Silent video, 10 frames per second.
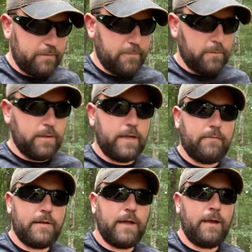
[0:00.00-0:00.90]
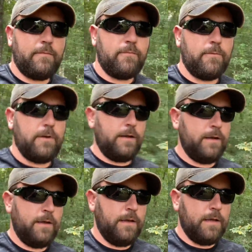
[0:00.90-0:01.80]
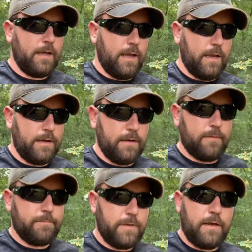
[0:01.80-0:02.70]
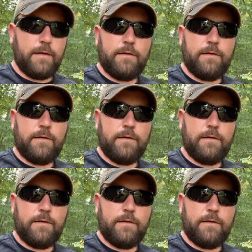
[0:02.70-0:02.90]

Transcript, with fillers: 411 to have one. And yeah,